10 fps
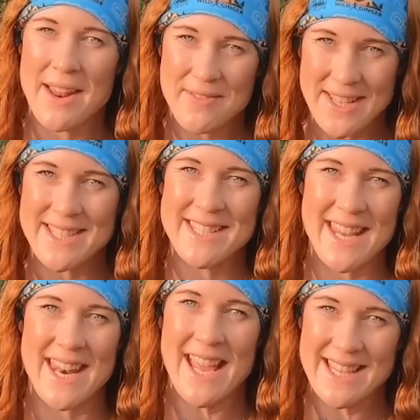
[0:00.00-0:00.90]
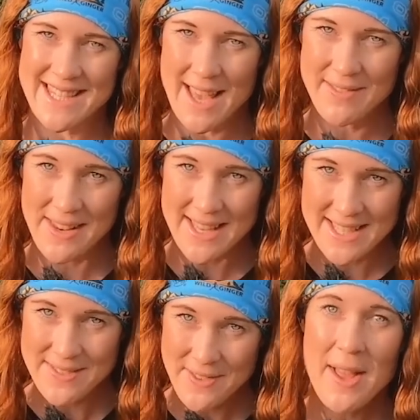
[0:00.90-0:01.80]
Advanced Skin 8-set
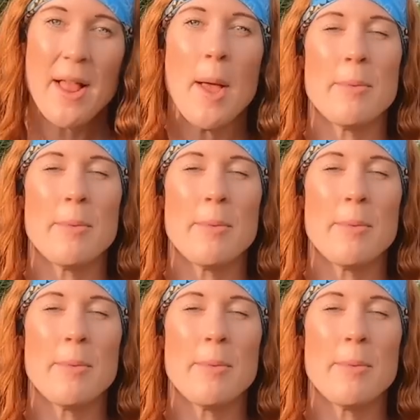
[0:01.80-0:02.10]
Ladies Fit,